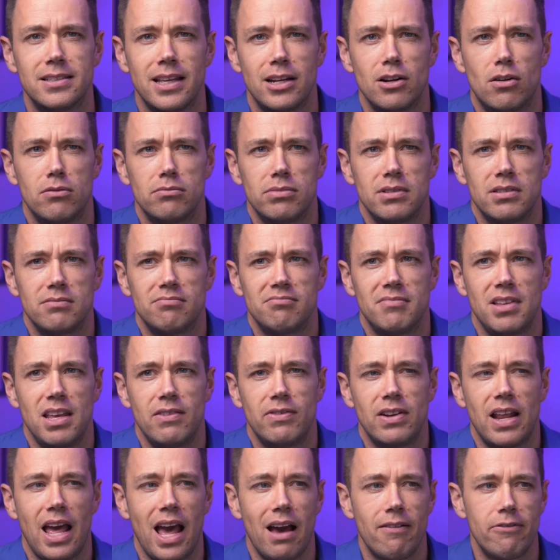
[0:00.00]
they don't
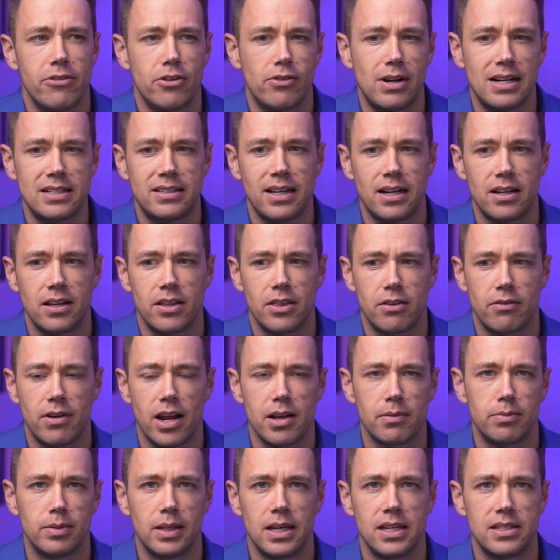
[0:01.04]
even have the right data in the
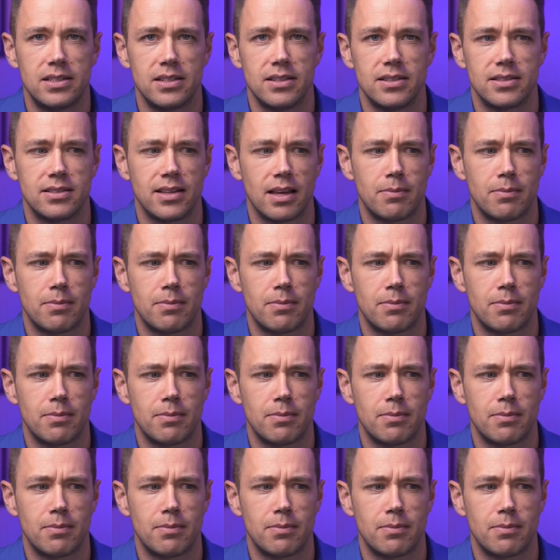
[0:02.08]
right places.